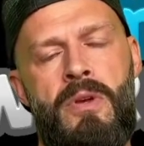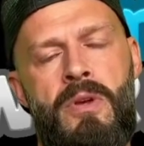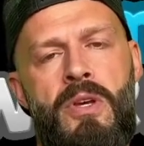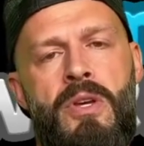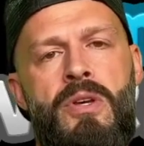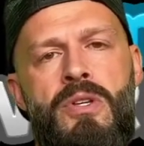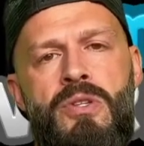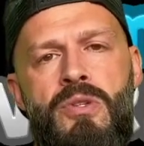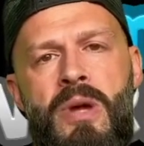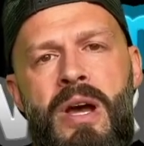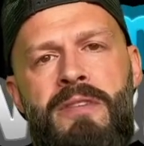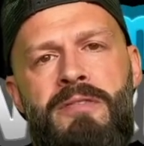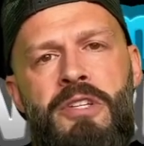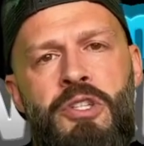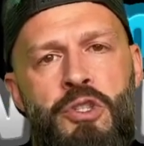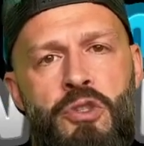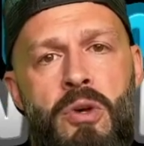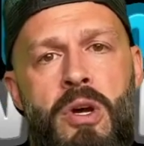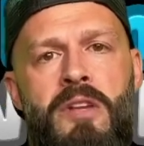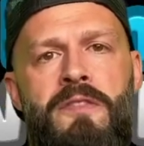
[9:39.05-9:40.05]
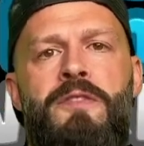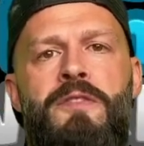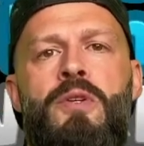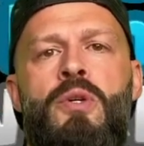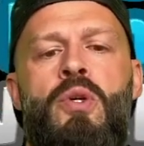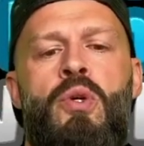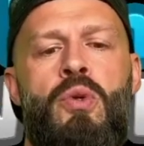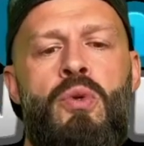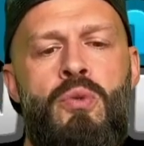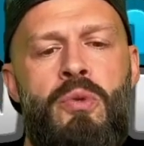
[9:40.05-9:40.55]
So I've destroyed a
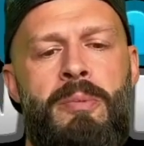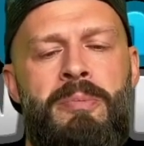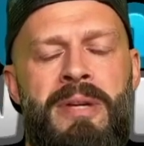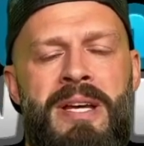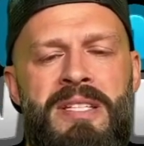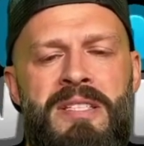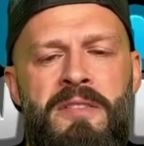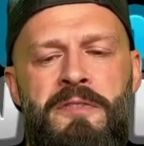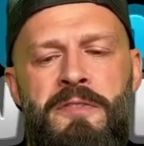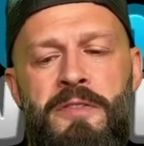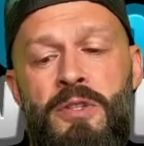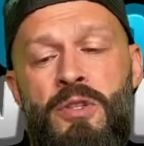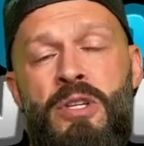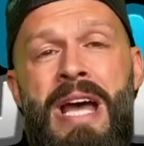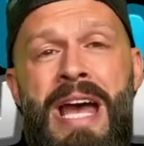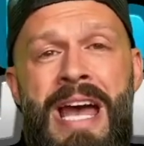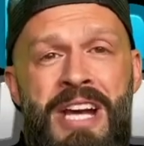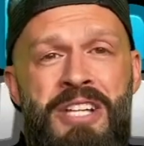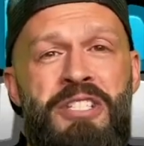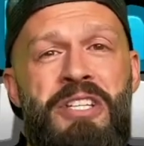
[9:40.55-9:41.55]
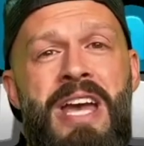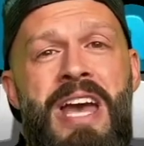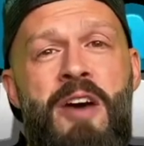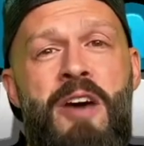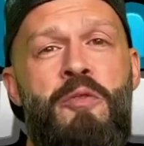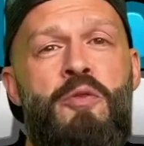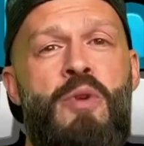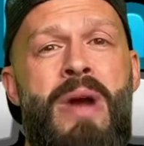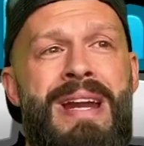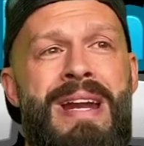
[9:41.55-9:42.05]
few, replaced a few, and I actually
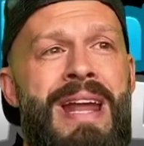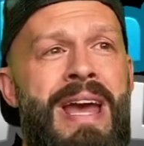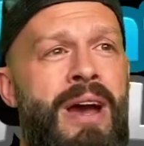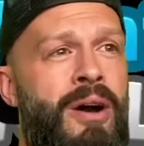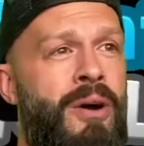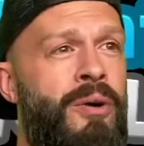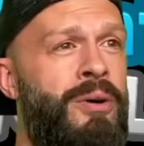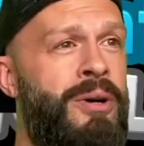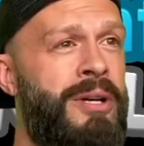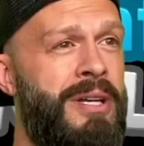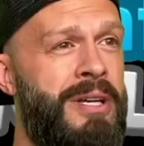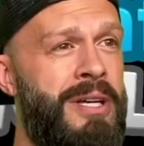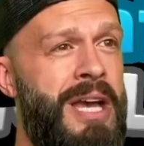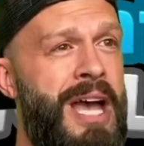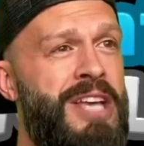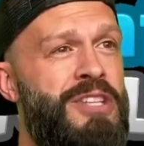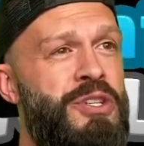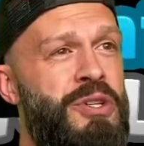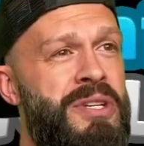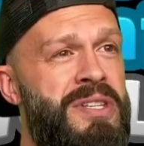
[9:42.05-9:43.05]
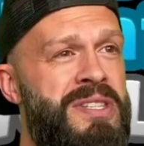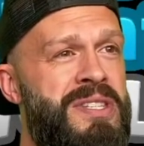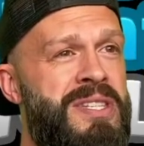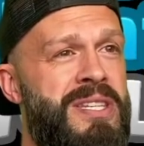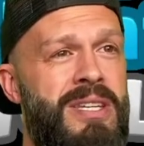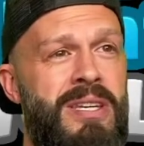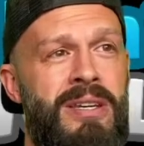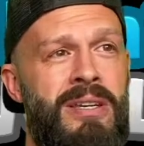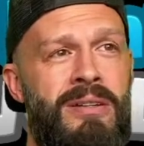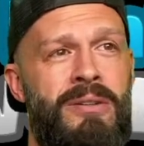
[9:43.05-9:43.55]
have right now, as you can
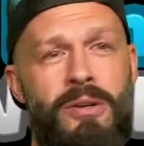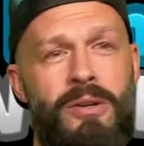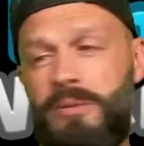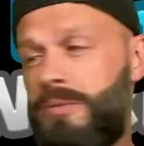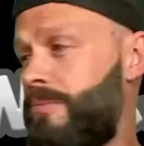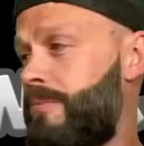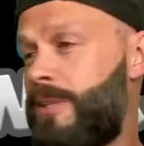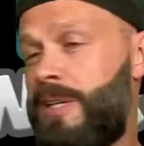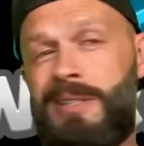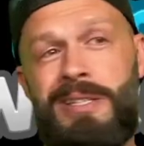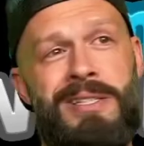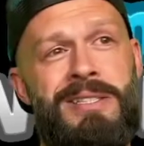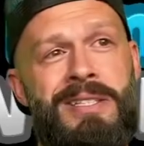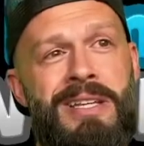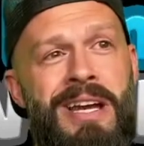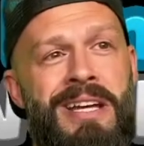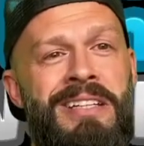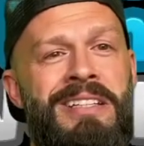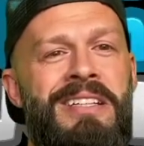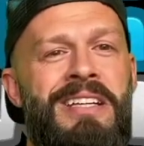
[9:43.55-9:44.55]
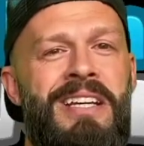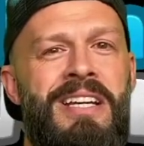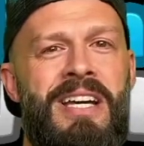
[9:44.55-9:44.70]
see, on this side,